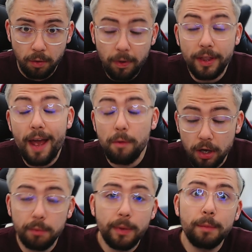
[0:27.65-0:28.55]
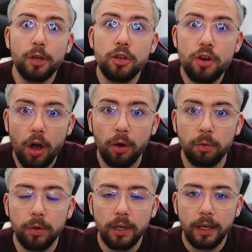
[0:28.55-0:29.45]
Well, now you're going to be able to
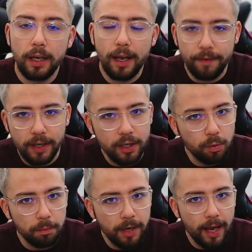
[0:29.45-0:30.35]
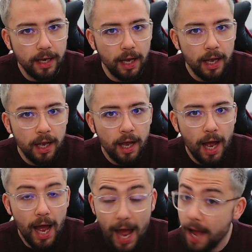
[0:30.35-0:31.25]
know if you need to update,
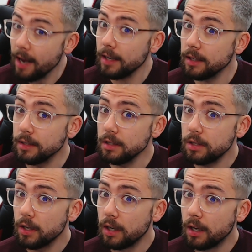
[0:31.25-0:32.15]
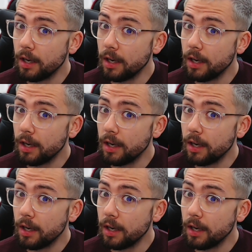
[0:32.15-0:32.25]
and